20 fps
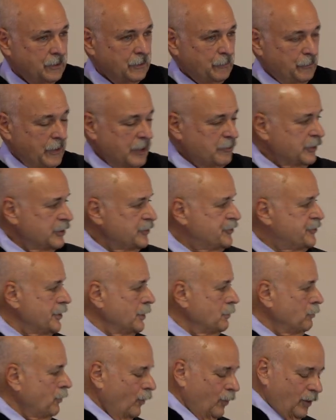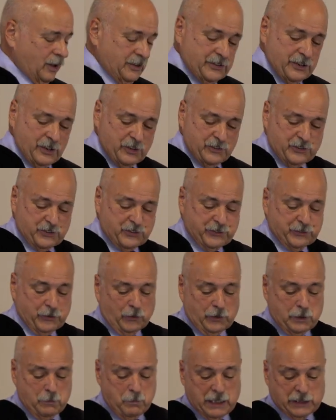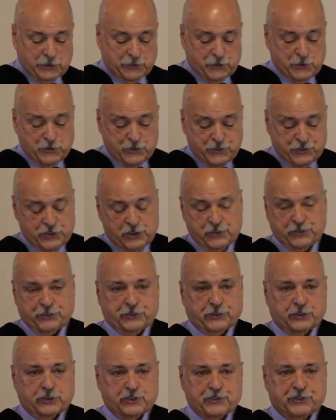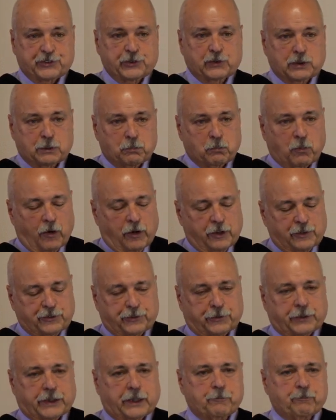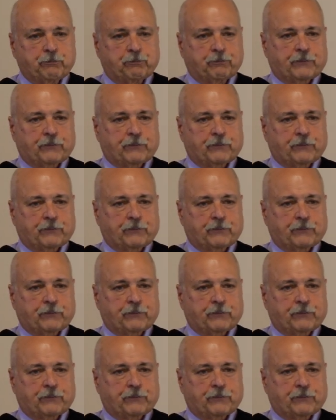Reverend Jim Moore tells a story about two sisters, Sue and Marjorie.